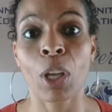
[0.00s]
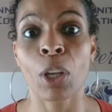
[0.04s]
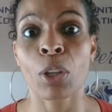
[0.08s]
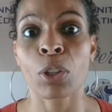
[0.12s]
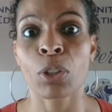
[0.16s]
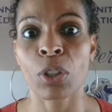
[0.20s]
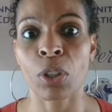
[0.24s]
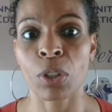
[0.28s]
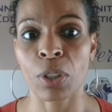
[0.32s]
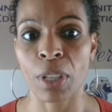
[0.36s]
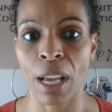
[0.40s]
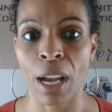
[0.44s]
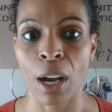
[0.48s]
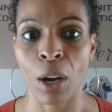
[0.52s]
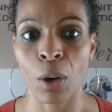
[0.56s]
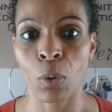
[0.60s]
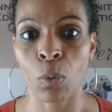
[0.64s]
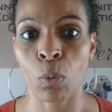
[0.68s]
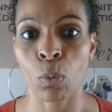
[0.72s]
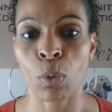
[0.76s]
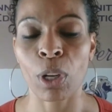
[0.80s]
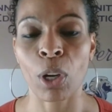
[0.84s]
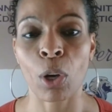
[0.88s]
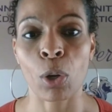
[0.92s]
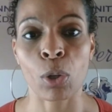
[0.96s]
So
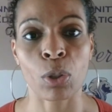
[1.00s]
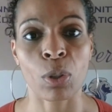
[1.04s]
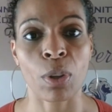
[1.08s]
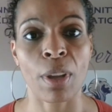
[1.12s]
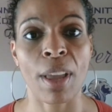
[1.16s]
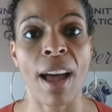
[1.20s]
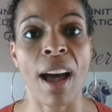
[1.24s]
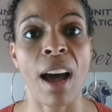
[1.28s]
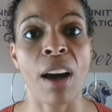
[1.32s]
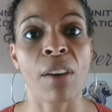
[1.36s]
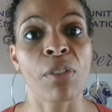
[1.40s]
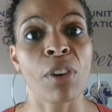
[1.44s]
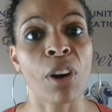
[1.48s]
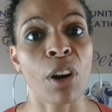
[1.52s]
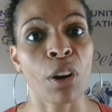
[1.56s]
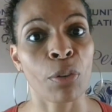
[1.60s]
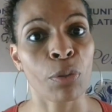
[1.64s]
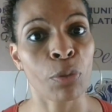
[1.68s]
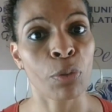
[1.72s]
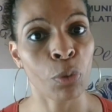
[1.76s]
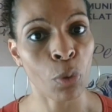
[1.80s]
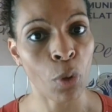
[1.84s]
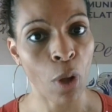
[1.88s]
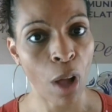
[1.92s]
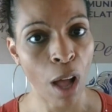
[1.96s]
now we also have our
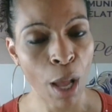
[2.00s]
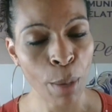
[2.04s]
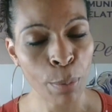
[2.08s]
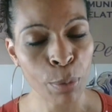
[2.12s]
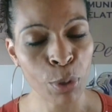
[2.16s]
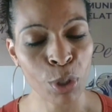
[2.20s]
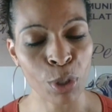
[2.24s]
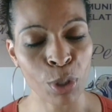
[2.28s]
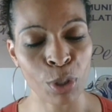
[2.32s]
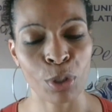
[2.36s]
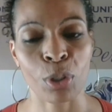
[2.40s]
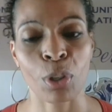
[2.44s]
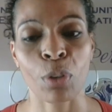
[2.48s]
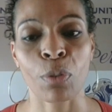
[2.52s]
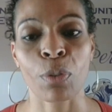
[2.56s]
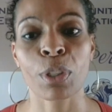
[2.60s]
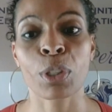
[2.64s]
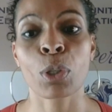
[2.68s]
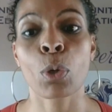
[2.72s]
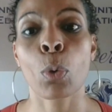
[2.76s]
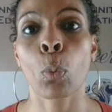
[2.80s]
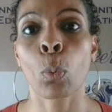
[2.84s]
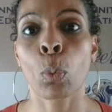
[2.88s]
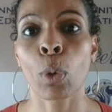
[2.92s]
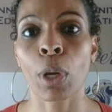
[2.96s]
full option
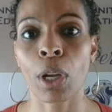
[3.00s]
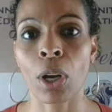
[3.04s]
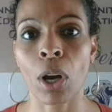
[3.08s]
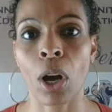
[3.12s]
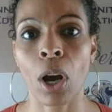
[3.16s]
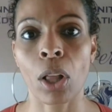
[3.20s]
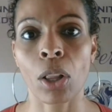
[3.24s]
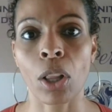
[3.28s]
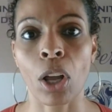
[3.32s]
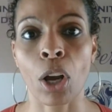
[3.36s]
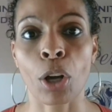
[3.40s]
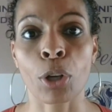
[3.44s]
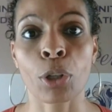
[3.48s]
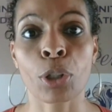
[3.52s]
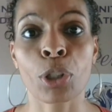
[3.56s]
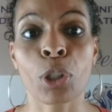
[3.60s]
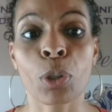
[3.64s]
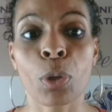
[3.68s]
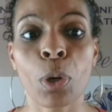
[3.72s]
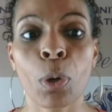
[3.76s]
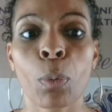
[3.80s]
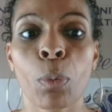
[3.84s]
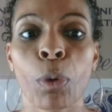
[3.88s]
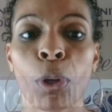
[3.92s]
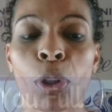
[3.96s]
service we call our
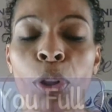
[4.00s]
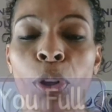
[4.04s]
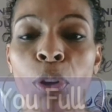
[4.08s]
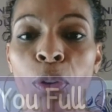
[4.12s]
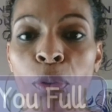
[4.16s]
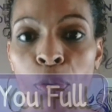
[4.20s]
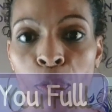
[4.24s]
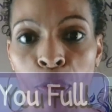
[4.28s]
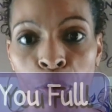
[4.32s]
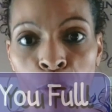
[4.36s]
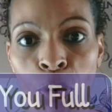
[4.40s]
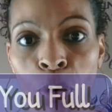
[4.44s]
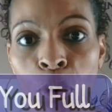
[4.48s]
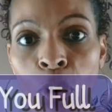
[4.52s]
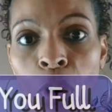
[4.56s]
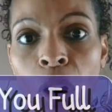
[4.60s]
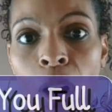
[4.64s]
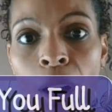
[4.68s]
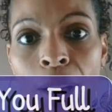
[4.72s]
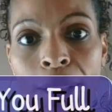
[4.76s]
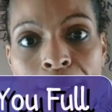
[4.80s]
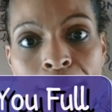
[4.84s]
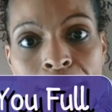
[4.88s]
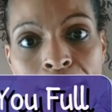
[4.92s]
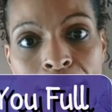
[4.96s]
do-it-with-your full
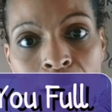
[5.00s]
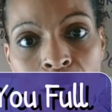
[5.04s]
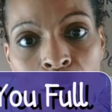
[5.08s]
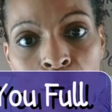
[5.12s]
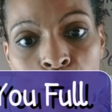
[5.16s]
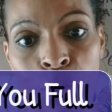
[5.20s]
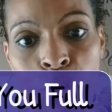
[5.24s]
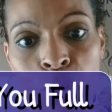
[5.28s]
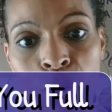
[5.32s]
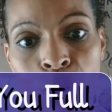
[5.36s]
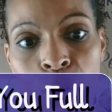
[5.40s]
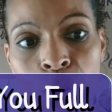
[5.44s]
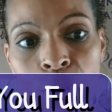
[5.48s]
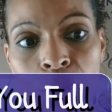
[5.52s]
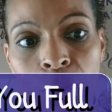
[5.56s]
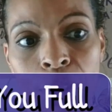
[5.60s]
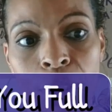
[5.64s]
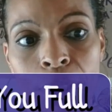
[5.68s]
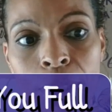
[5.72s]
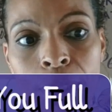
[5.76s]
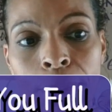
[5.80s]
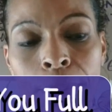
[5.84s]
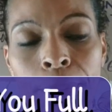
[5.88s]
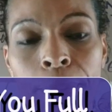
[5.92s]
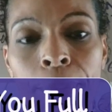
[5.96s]
concierge
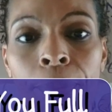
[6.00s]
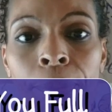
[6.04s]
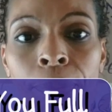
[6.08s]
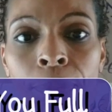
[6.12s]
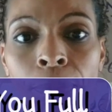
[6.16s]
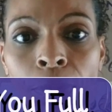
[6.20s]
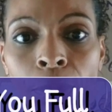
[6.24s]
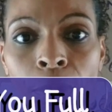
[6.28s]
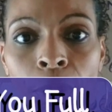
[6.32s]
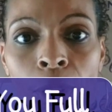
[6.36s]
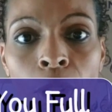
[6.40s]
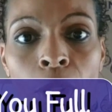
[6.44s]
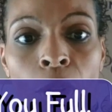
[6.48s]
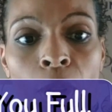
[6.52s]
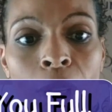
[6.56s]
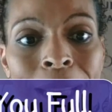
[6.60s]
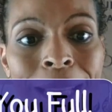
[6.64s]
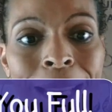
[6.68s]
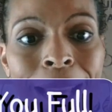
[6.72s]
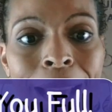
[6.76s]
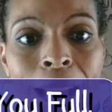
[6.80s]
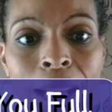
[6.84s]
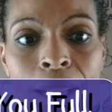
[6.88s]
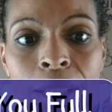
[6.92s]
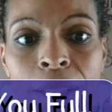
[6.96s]
service. You'll
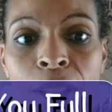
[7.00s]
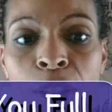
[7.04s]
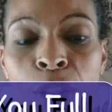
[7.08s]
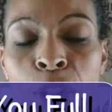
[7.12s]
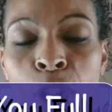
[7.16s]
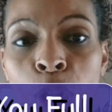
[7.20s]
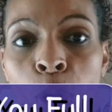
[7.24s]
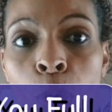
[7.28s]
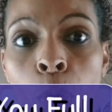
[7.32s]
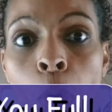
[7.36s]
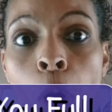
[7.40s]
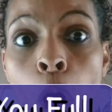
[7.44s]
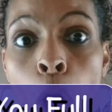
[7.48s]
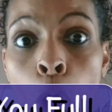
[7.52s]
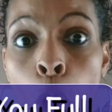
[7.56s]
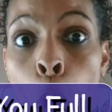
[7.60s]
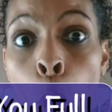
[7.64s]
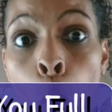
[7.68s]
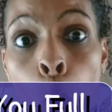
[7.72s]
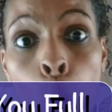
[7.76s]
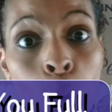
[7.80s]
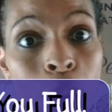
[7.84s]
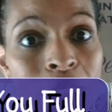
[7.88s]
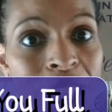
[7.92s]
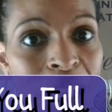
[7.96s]
get access to our
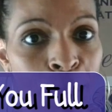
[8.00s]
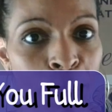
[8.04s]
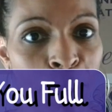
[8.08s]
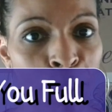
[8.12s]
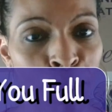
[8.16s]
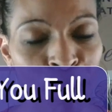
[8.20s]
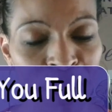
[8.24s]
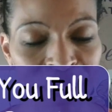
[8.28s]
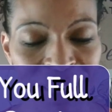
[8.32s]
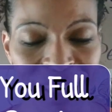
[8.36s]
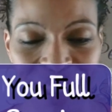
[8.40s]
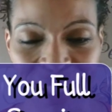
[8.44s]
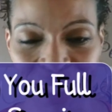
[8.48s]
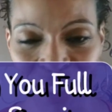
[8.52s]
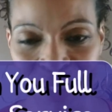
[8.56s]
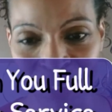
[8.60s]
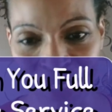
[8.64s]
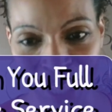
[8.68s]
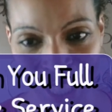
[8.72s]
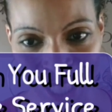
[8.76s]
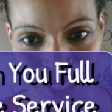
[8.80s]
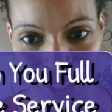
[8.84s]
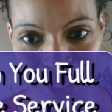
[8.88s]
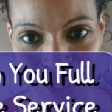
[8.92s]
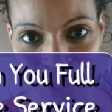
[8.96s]
whole team of business
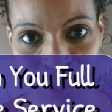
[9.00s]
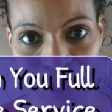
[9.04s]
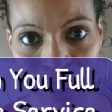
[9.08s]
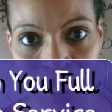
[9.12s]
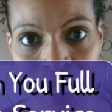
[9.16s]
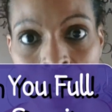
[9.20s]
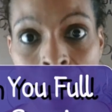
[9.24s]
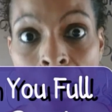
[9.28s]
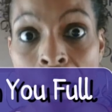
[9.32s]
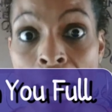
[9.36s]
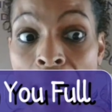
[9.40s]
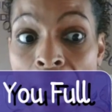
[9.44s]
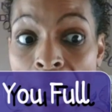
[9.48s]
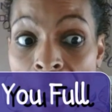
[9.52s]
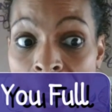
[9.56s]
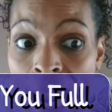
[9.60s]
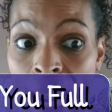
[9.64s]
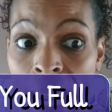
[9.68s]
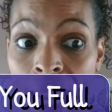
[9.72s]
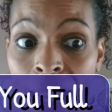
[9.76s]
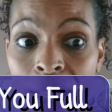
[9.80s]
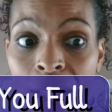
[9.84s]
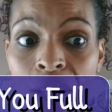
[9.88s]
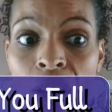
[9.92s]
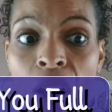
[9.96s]
advisors
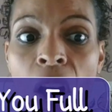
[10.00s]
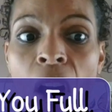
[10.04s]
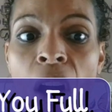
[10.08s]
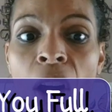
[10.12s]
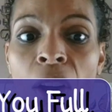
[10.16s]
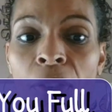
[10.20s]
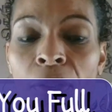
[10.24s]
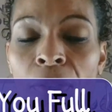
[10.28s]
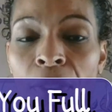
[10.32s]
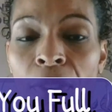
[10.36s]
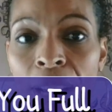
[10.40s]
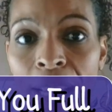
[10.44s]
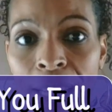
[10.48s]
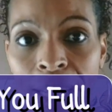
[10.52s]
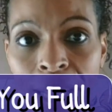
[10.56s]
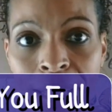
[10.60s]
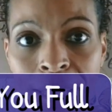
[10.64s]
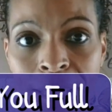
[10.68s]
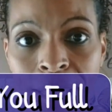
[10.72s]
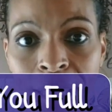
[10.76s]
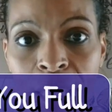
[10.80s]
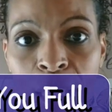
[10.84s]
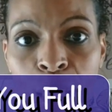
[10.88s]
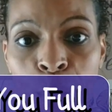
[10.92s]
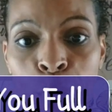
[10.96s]
and our
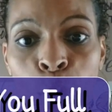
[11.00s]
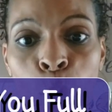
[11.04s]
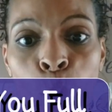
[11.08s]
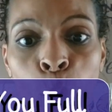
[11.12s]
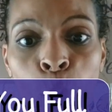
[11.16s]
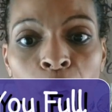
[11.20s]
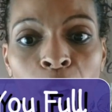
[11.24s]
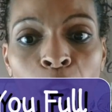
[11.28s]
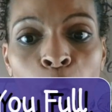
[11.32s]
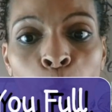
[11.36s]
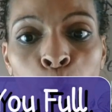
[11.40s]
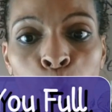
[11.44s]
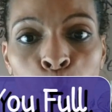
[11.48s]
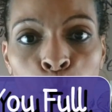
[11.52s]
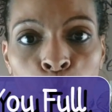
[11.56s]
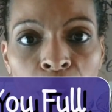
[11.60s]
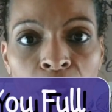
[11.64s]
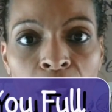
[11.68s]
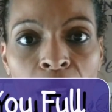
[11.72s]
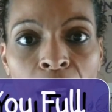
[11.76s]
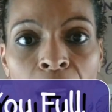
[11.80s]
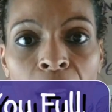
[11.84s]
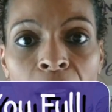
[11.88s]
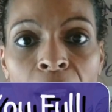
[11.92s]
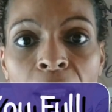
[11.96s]
finance team who will help you
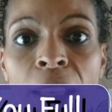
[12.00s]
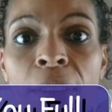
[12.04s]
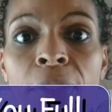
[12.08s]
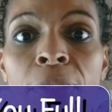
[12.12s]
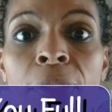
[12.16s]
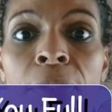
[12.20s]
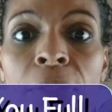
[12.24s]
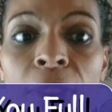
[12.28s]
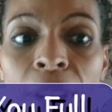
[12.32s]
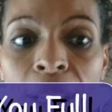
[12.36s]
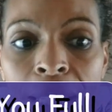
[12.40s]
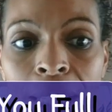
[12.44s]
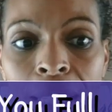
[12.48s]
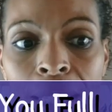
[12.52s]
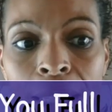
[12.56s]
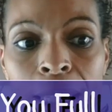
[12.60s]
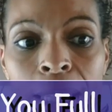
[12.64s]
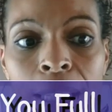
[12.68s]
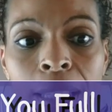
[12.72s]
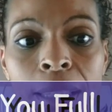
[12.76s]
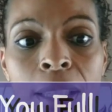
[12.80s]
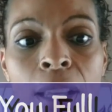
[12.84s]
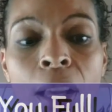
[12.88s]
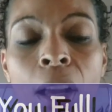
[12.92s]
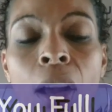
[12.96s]
with any funding
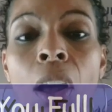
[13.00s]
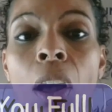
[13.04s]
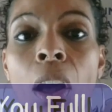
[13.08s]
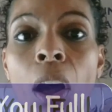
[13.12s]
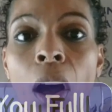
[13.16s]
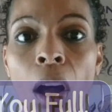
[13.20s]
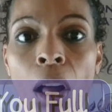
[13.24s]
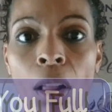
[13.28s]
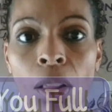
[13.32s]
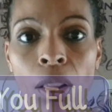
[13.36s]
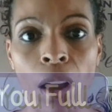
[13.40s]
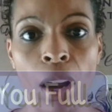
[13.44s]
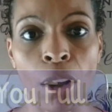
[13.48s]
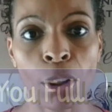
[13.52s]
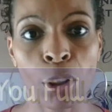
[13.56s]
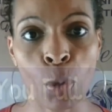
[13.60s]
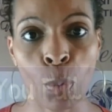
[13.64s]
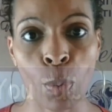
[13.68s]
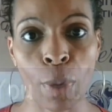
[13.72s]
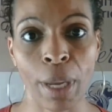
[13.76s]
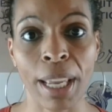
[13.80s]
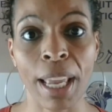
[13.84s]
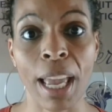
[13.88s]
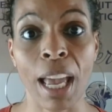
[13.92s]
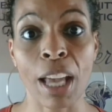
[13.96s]
needs along the
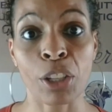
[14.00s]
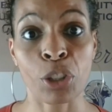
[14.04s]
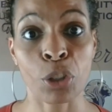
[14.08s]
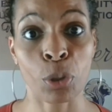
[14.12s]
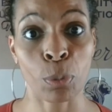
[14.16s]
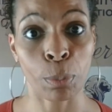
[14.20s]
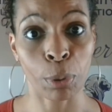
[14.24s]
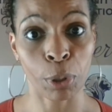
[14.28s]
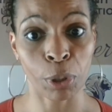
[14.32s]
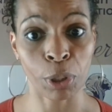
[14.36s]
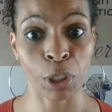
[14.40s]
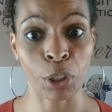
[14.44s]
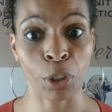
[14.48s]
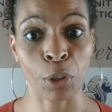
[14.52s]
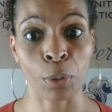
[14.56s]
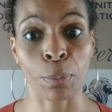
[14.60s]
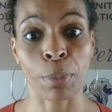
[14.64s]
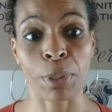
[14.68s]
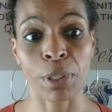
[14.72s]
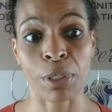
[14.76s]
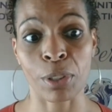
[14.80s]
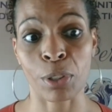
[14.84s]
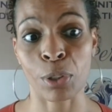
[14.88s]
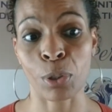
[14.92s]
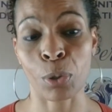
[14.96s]
way as you're building your
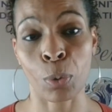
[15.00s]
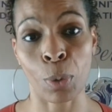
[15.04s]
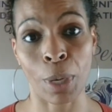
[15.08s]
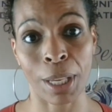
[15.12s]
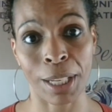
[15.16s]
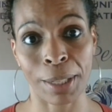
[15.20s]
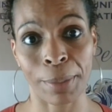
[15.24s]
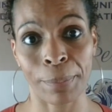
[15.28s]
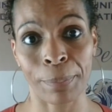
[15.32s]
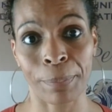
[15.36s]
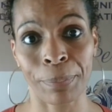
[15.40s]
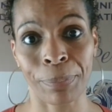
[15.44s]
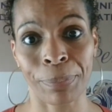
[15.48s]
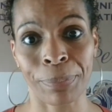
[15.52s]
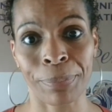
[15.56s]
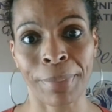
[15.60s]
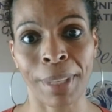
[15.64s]
business credit.